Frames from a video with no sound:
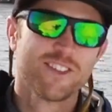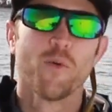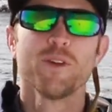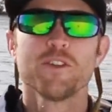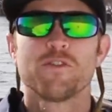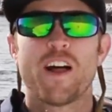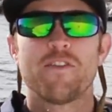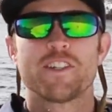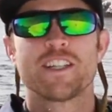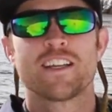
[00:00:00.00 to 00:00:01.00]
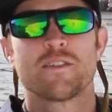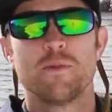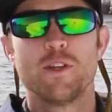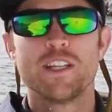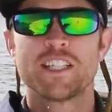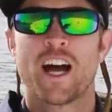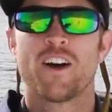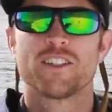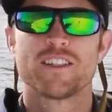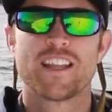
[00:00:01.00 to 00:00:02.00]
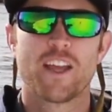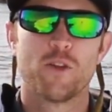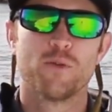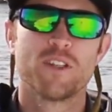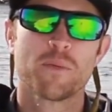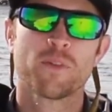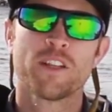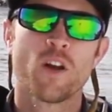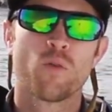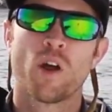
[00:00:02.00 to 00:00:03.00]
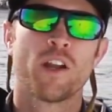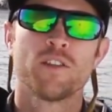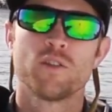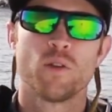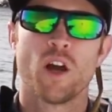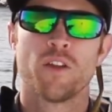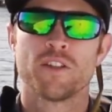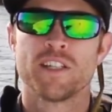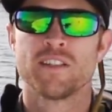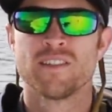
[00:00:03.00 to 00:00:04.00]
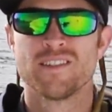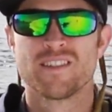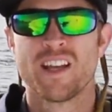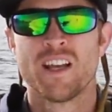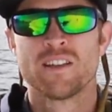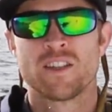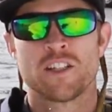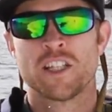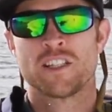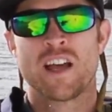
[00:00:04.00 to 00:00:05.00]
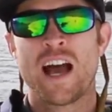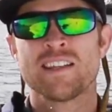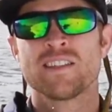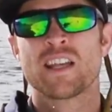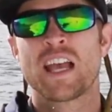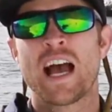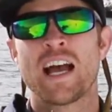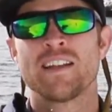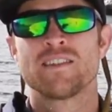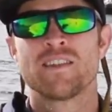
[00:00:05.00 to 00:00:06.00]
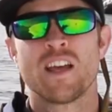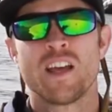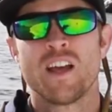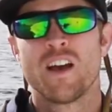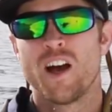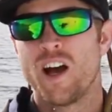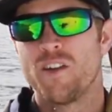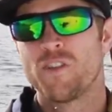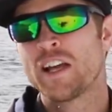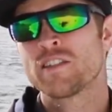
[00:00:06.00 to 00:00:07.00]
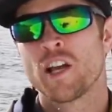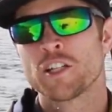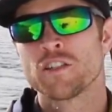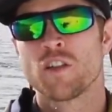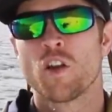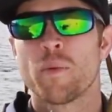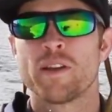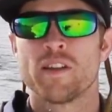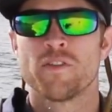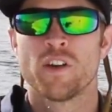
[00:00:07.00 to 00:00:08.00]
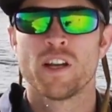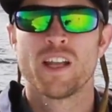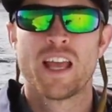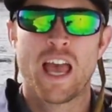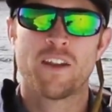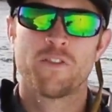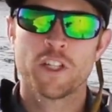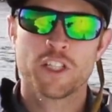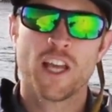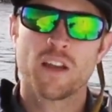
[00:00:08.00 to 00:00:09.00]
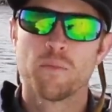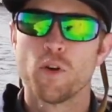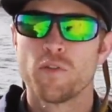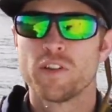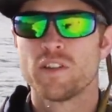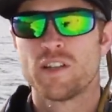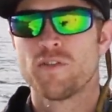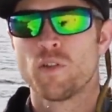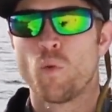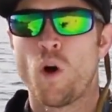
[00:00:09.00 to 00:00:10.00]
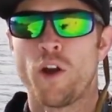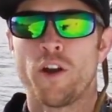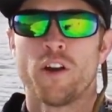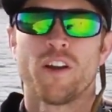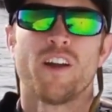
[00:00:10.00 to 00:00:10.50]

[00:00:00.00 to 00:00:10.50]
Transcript: So winter fly fishing has some unique challenges that you typically don't run into in other seasons, such as ice in the guides, fly selection is a little bit different, and fish tend to move into different water.